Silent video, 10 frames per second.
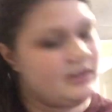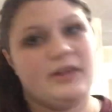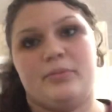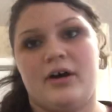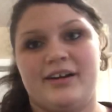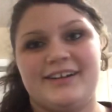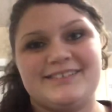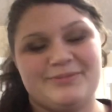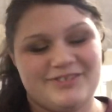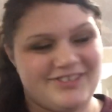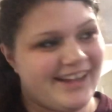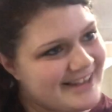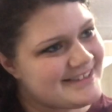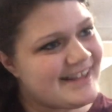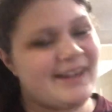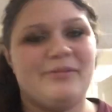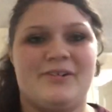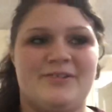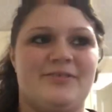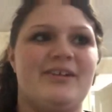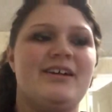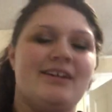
lip products, which like I said, I'll go